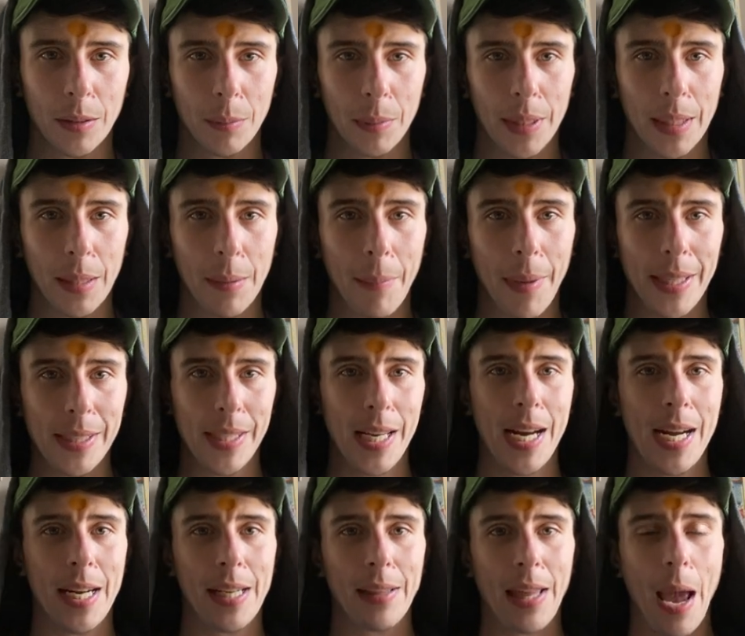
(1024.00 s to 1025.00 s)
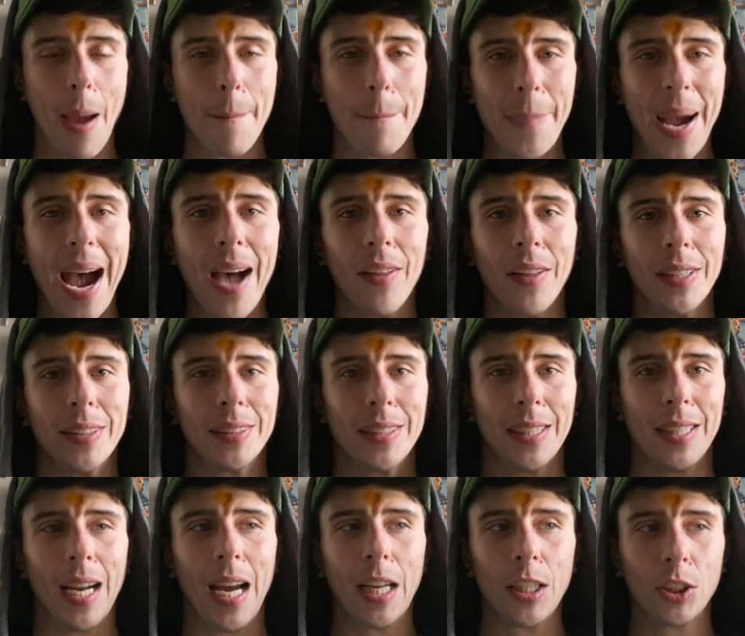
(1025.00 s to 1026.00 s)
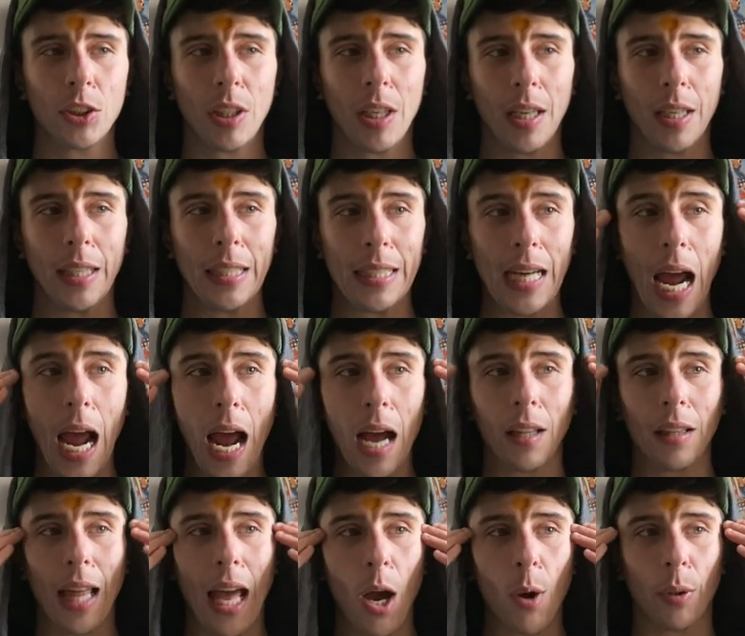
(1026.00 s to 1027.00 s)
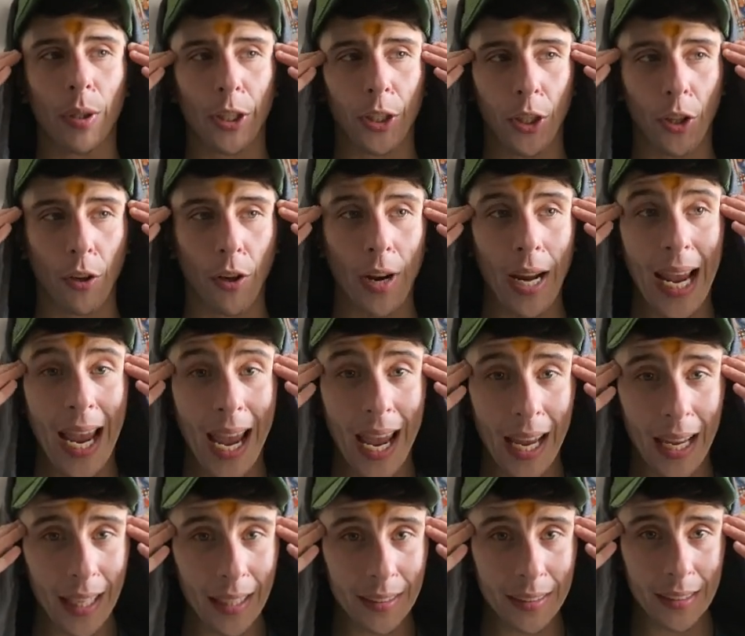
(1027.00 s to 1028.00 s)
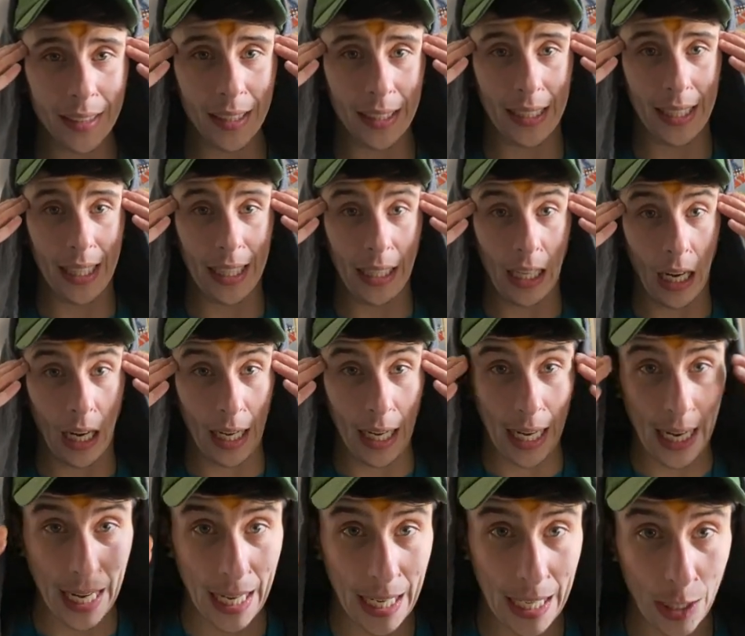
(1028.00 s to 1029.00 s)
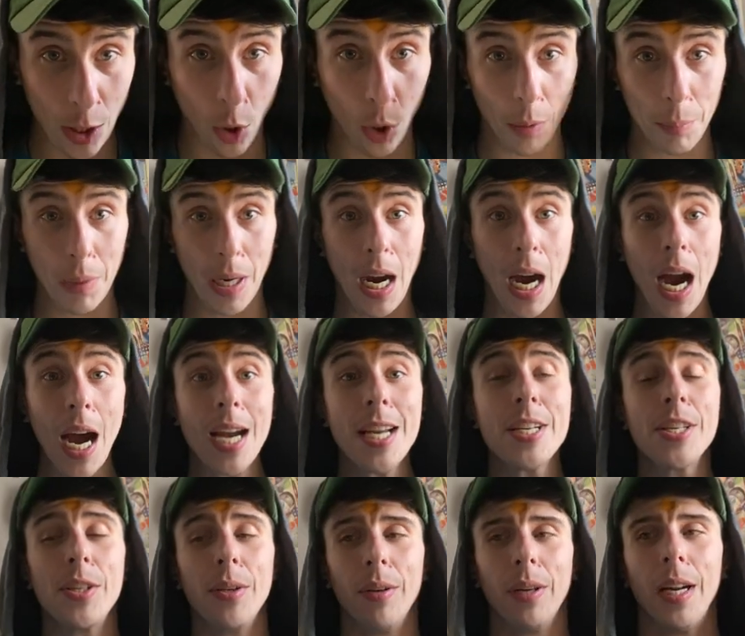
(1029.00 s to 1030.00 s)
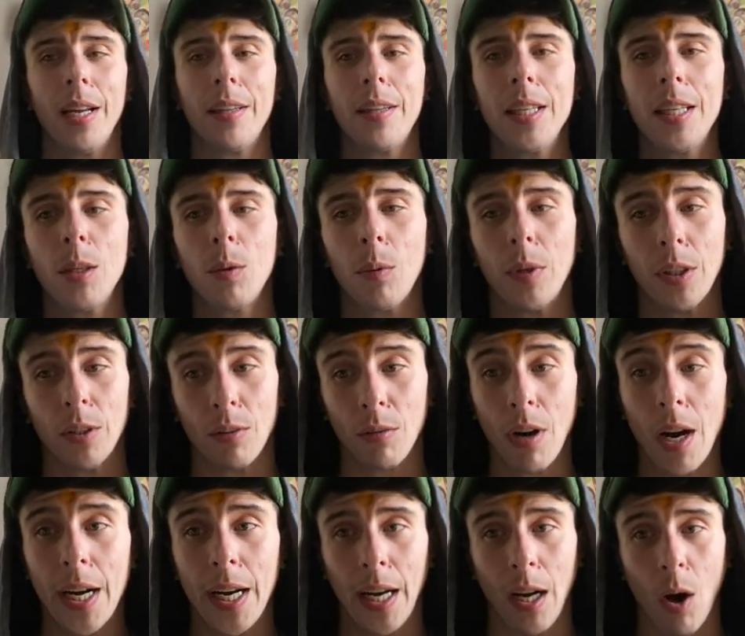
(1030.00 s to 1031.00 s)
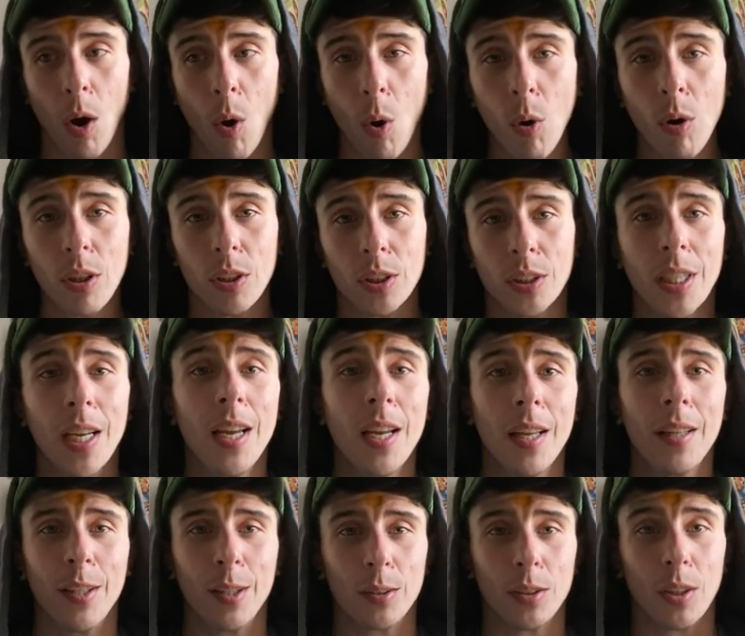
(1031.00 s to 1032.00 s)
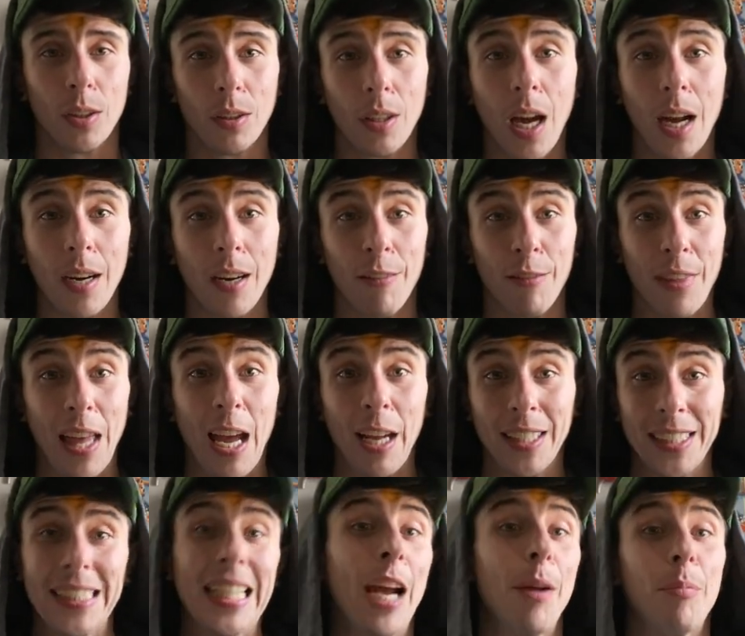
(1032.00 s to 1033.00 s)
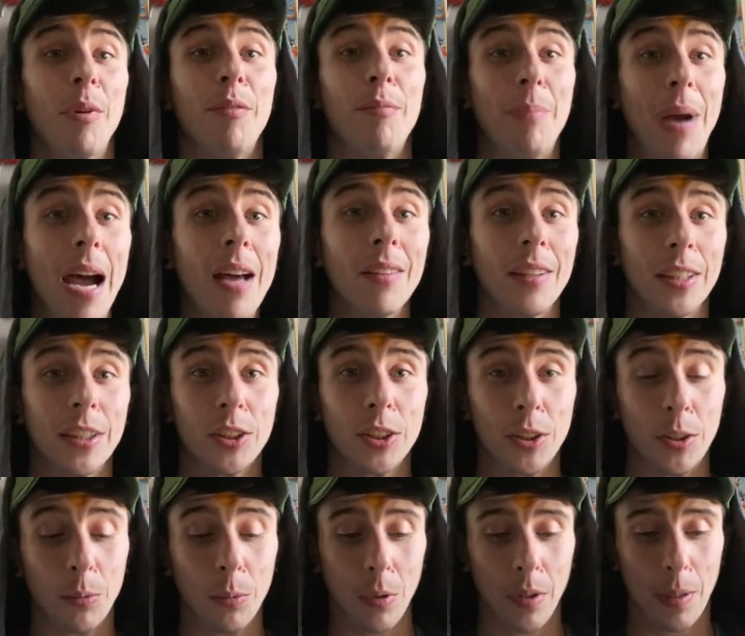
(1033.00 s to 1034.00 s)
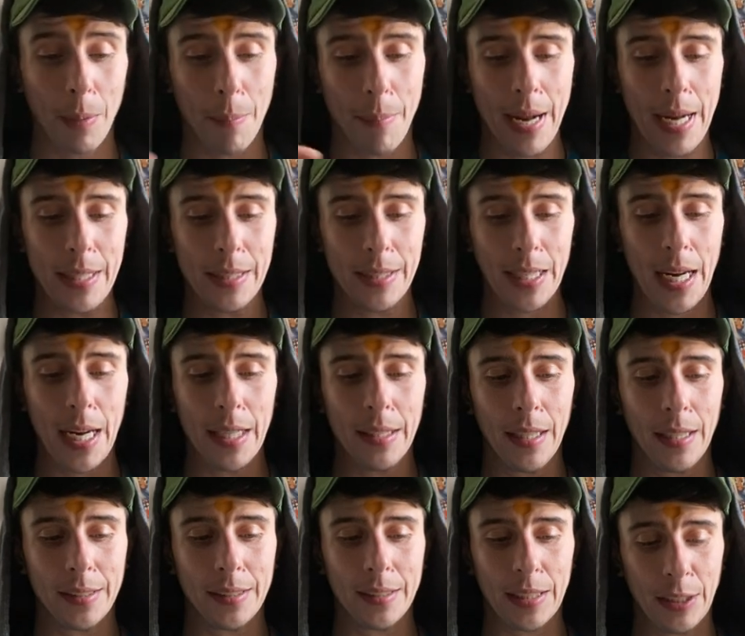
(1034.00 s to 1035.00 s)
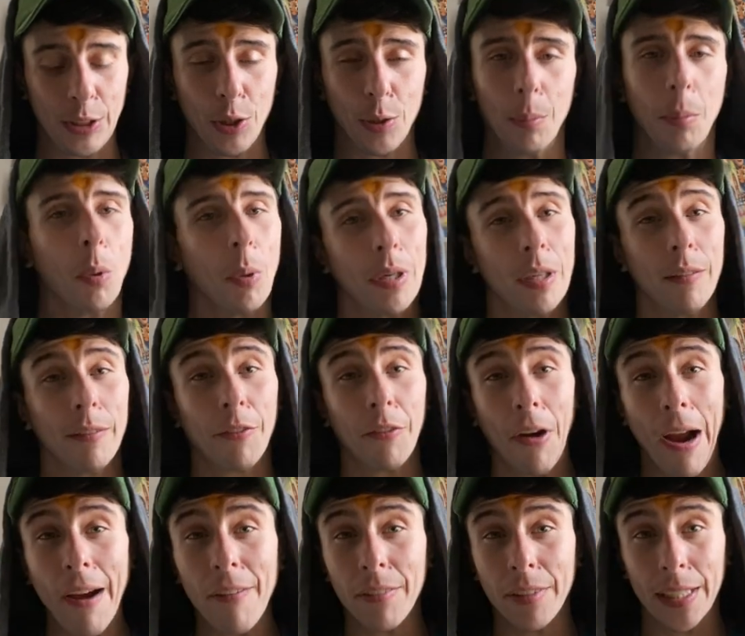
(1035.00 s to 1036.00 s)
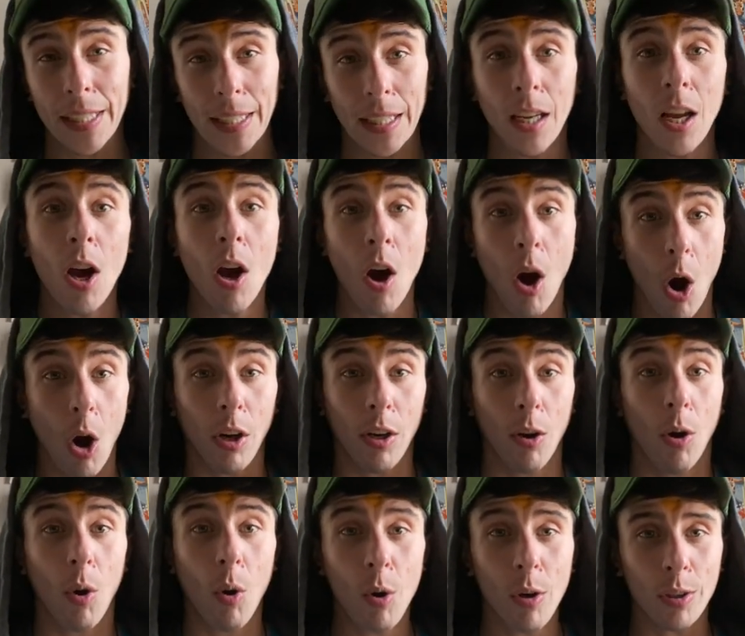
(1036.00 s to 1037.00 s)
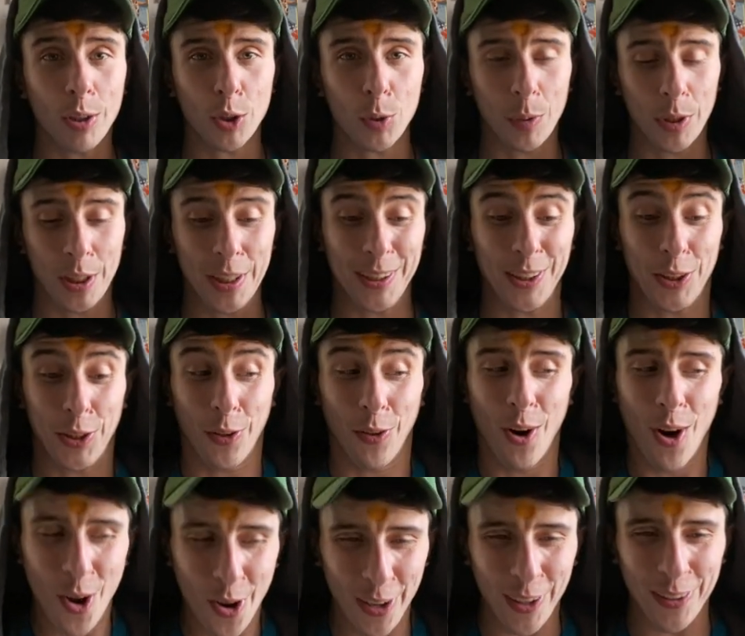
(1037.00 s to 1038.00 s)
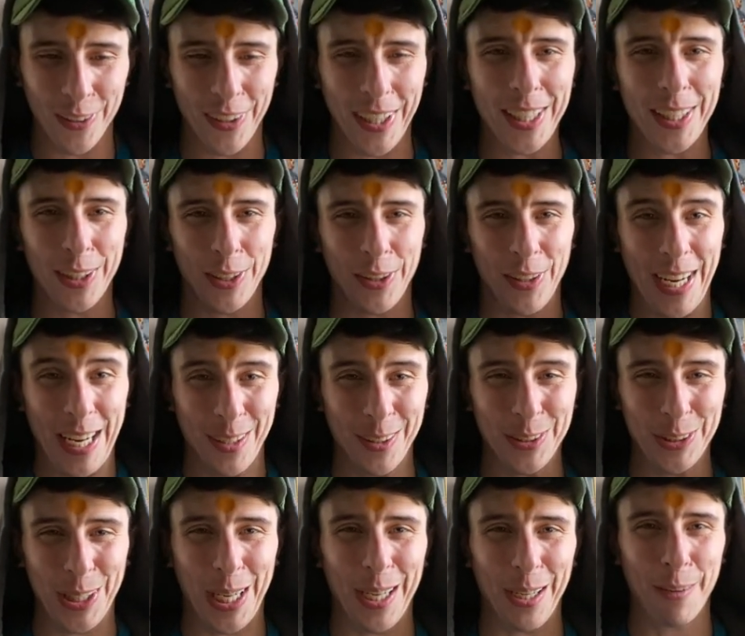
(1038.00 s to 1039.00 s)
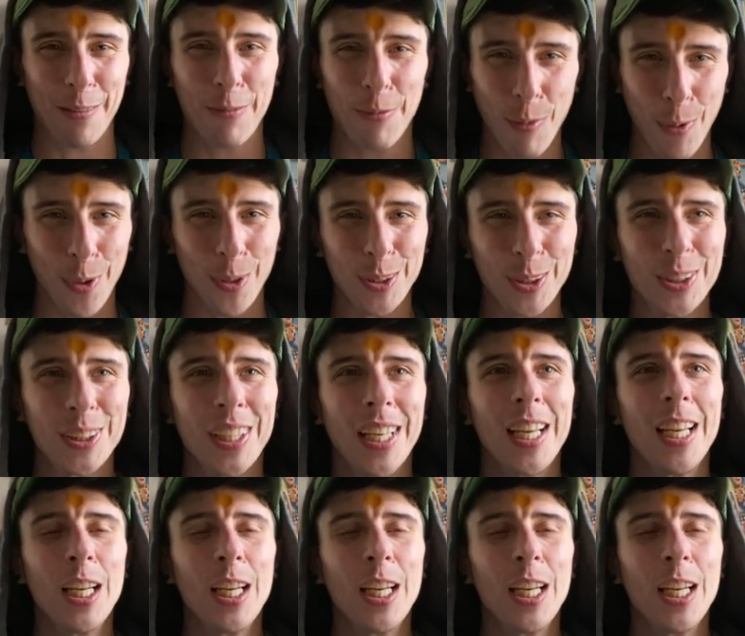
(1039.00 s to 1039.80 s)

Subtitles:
be, and maintaining that balance and not allowing your head to get ahead or behind you. And I think when you're riding a horse, there's a lot of that type of balance. You want to maintain the center point of gravity on a horse, which is your heart, right? Your energetic force.